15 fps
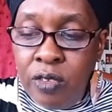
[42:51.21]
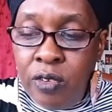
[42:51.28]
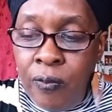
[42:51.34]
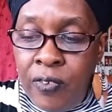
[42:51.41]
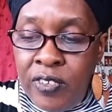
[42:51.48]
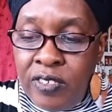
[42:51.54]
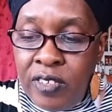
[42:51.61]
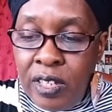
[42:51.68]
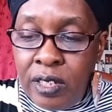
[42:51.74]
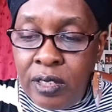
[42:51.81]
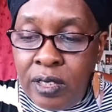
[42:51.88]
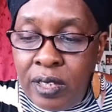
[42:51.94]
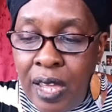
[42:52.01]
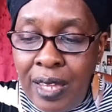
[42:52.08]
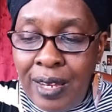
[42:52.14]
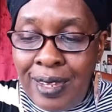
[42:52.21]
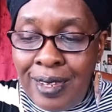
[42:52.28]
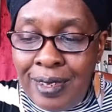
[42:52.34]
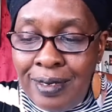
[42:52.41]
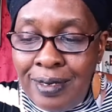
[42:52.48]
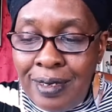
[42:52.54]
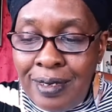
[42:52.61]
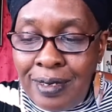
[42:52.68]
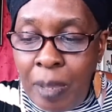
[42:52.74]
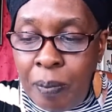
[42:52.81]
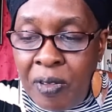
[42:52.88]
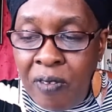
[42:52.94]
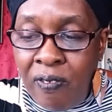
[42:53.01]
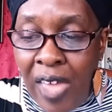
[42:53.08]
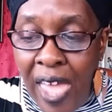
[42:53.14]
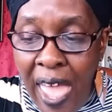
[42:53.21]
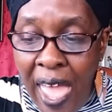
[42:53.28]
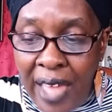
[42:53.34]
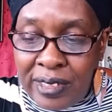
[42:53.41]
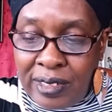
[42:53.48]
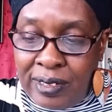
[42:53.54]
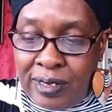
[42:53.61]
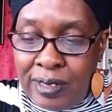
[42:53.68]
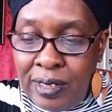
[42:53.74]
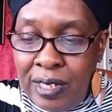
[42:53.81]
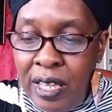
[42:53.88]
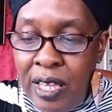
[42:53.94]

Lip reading: to facilitate his deceptive acts.